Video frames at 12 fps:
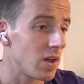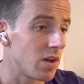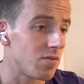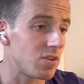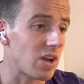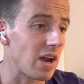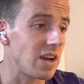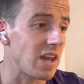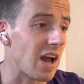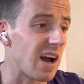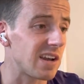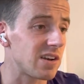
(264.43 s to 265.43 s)
Verdani
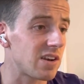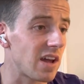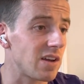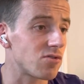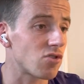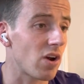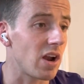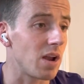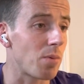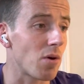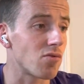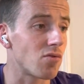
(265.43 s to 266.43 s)
and Native Trail are
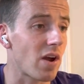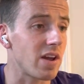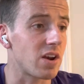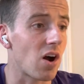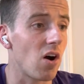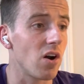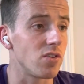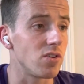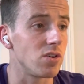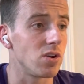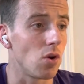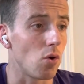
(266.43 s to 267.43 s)
both rated higher
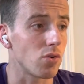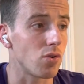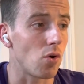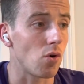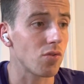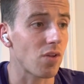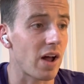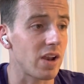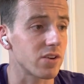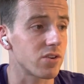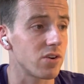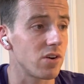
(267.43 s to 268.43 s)
than Lord North,
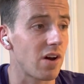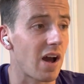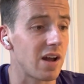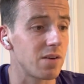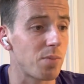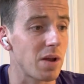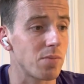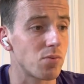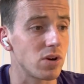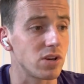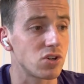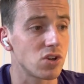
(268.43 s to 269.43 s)
Alan Kerr and Bay
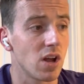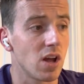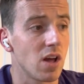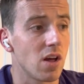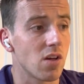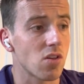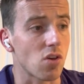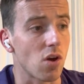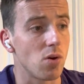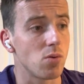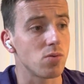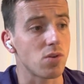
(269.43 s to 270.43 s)
Bridge.
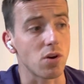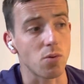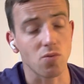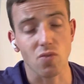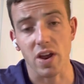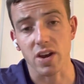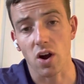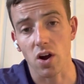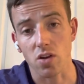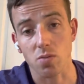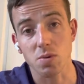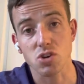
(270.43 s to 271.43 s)
So the only one rated higher
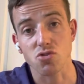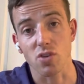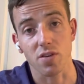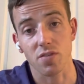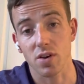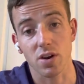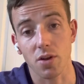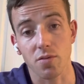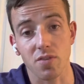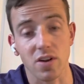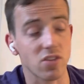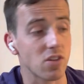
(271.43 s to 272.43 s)
is Mishrif, and I don't
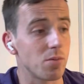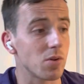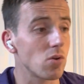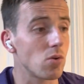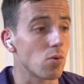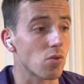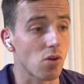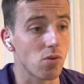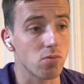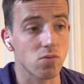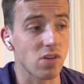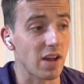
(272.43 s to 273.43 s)
fancy him at all.
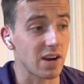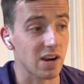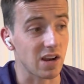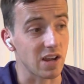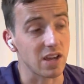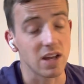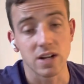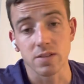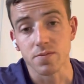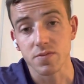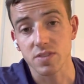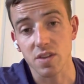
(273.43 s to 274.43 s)
So technically,
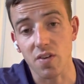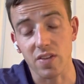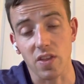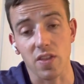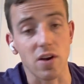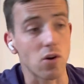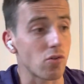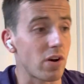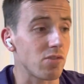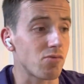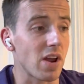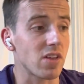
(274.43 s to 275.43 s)
the fact that they're already
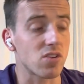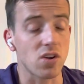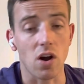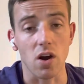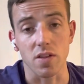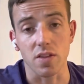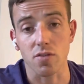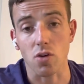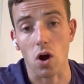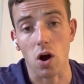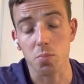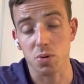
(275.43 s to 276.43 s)
rated higher, they've
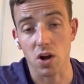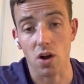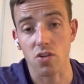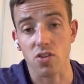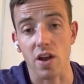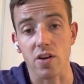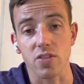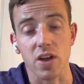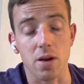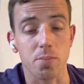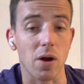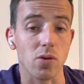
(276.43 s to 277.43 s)
got RPRs there and
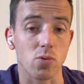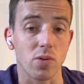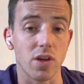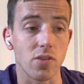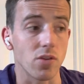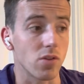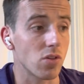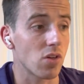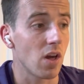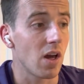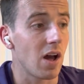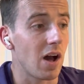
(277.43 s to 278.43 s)
thereabouts with the others,
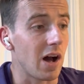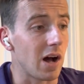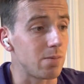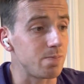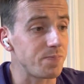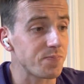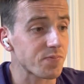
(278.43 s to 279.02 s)
and